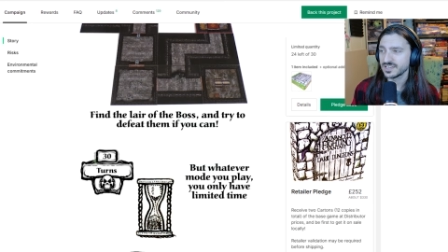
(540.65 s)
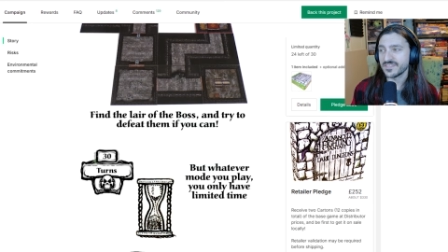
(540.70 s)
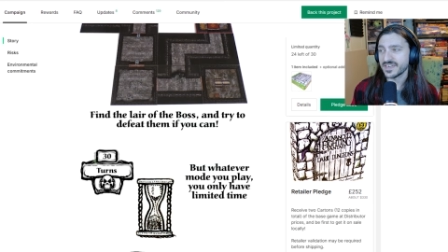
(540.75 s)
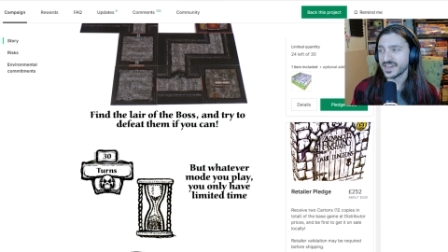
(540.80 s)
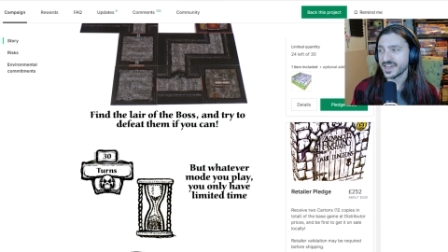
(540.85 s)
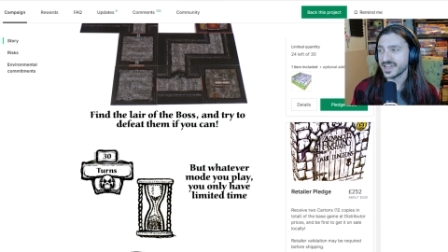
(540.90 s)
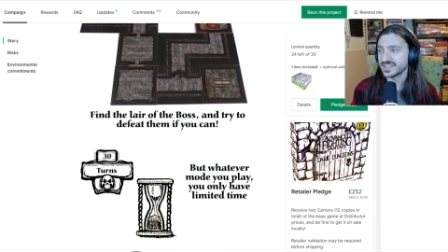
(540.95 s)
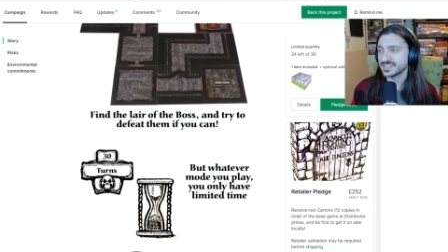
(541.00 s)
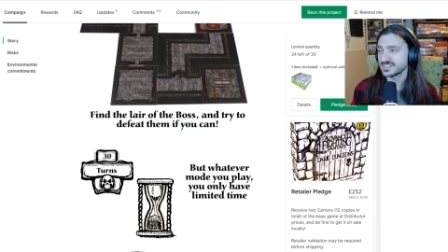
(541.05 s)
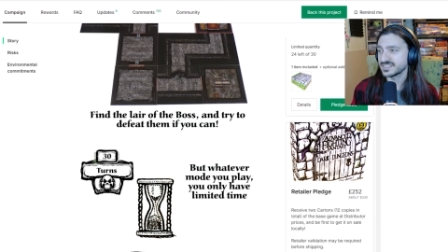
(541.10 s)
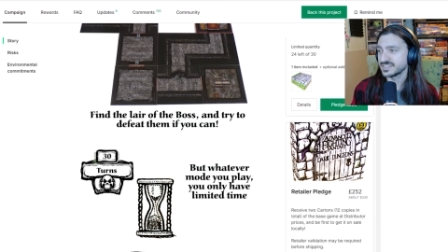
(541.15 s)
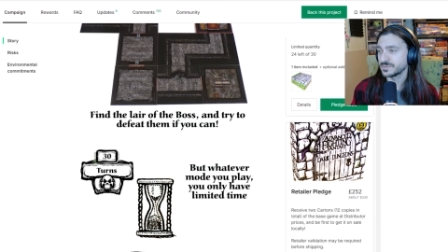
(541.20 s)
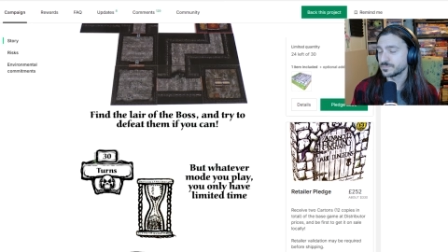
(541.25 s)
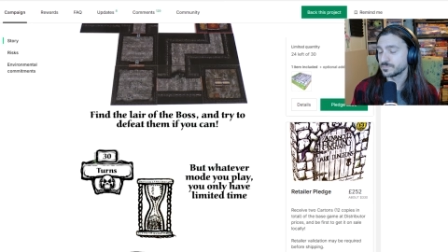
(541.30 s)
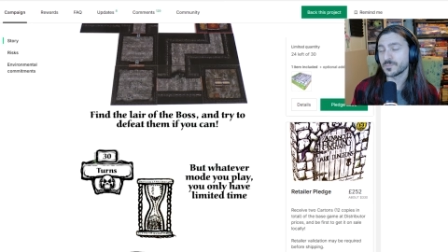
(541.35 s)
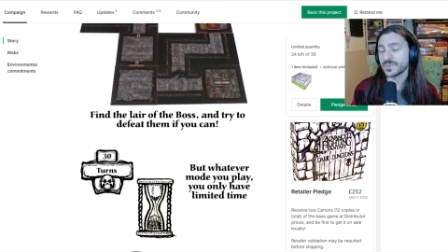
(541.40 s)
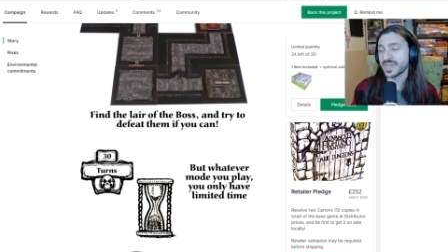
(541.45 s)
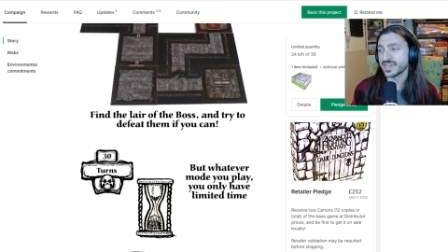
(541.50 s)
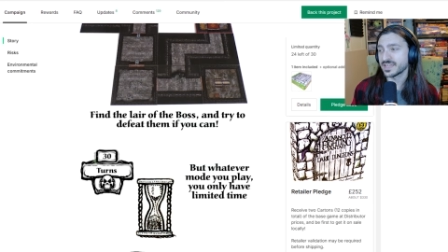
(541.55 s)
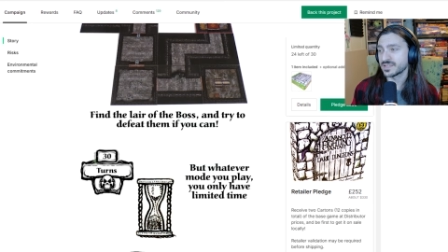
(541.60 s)
That
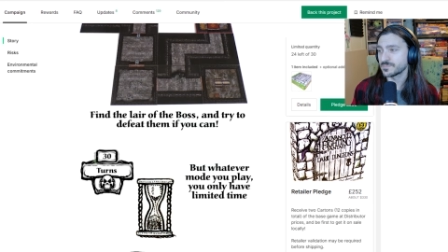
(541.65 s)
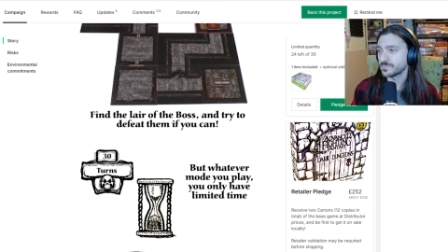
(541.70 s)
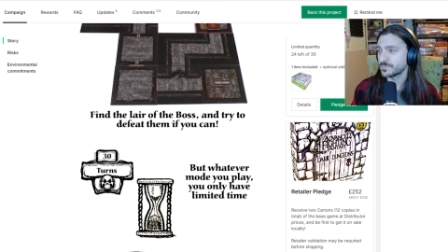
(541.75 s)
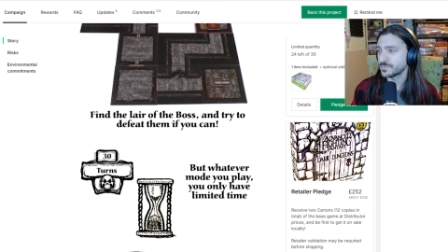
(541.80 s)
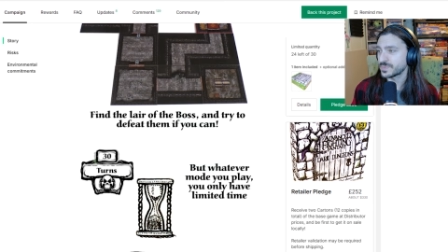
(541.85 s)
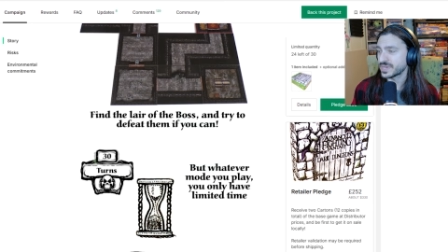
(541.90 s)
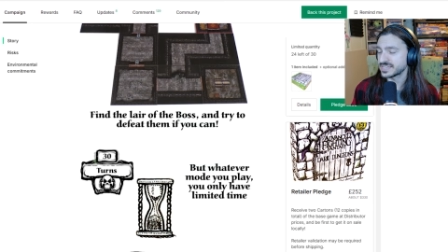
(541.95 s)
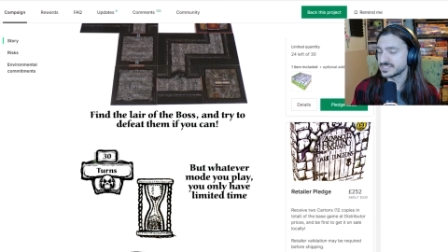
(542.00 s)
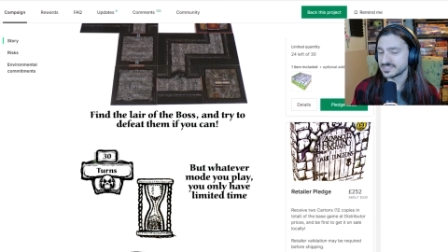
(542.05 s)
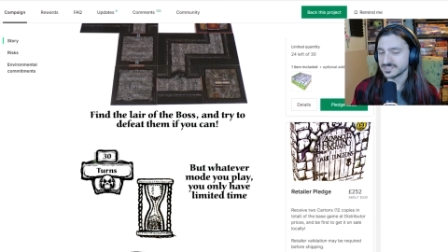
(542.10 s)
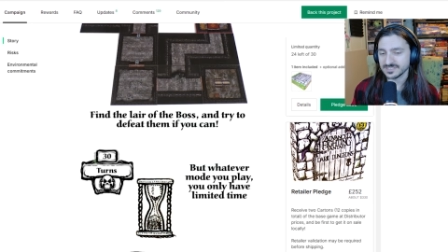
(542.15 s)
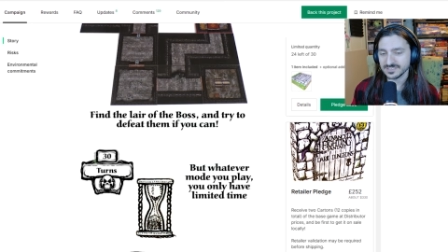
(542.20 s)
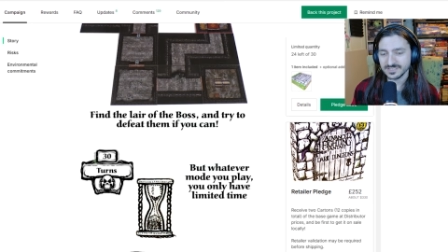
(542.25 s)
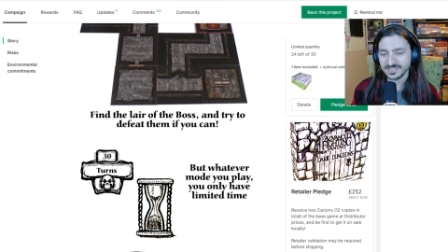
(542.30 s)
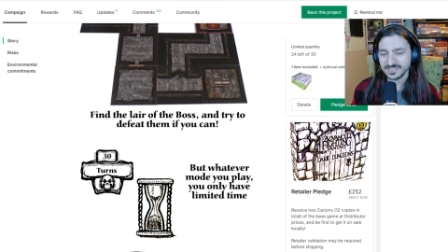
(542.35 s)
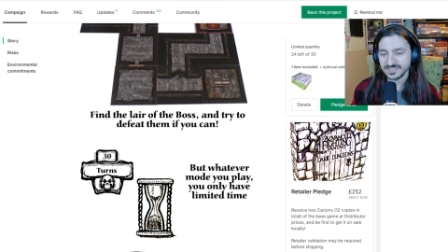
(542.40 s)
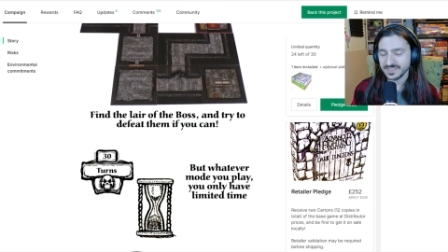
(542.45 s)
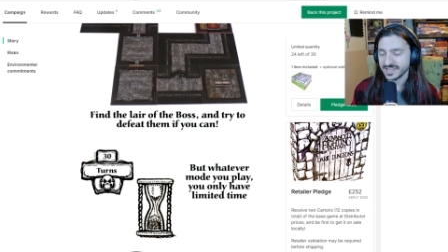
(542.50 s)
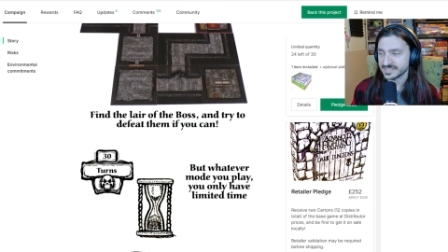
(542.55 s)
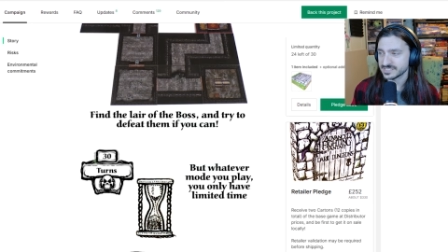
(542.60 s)
Man,
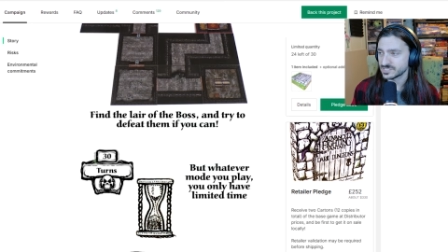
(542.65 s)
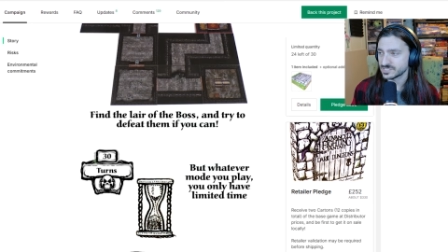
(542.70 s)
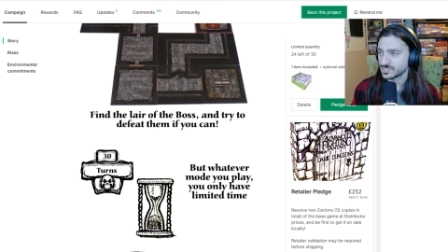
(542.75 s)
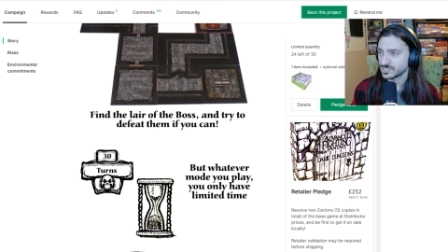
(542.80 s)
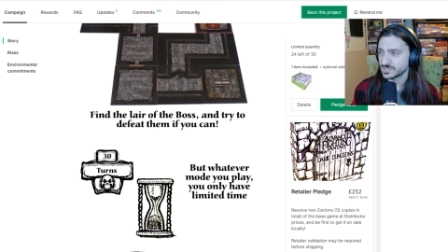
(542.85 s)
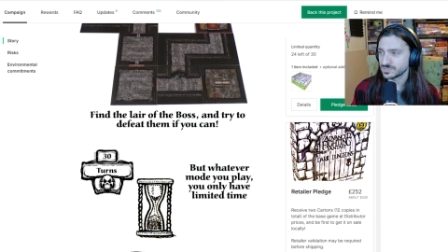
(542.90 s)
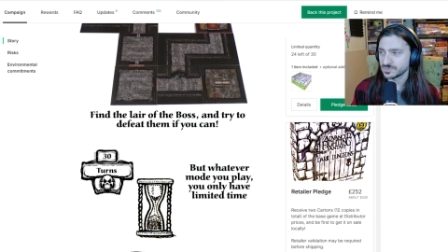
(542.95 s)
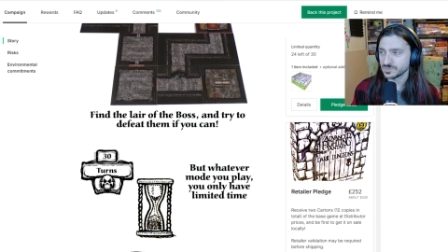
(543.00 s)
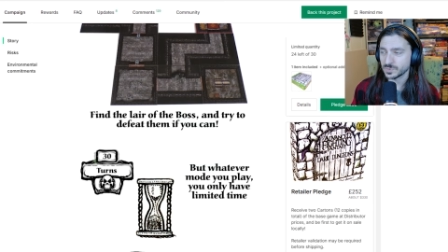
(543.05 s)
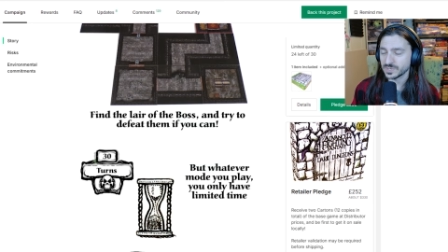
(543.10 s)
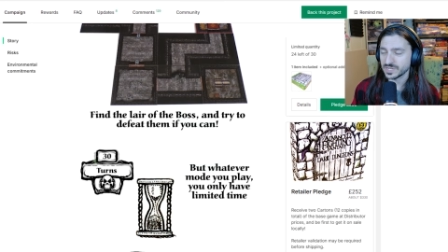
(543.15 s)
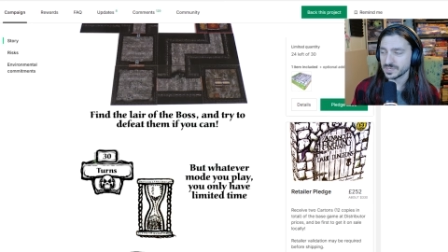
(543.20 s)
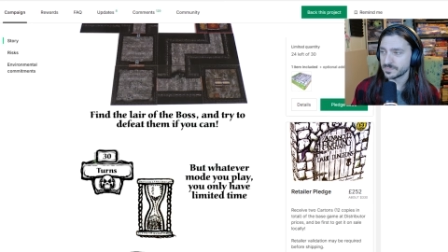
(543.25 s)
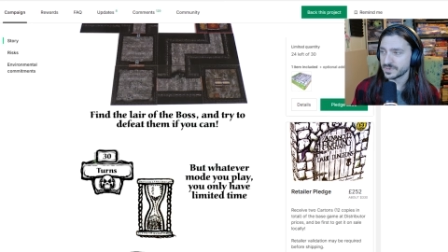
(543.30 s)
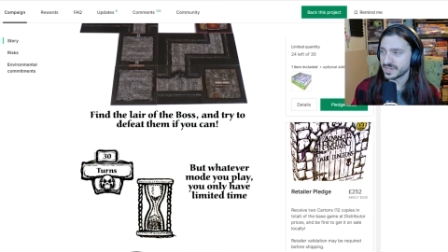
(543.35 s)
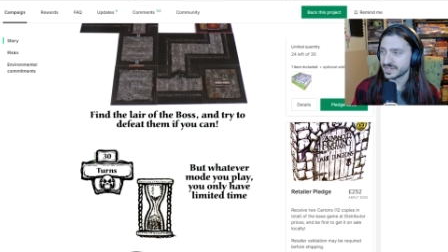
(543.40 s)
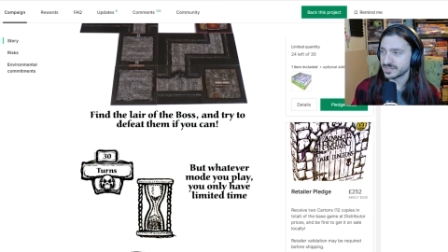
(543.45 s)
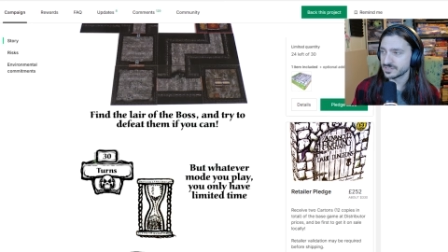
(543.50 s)
basically that's twenty